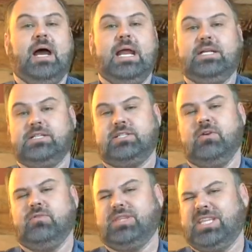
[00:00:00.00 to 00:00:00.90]
I just
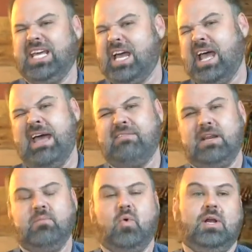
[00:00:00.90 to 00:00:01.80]
don't think I have
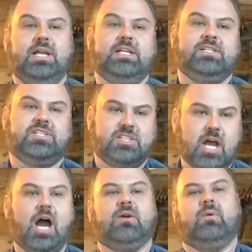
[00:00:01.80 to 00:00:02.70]
any more in
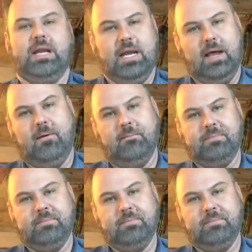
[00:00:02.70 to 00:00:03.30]
stock right now.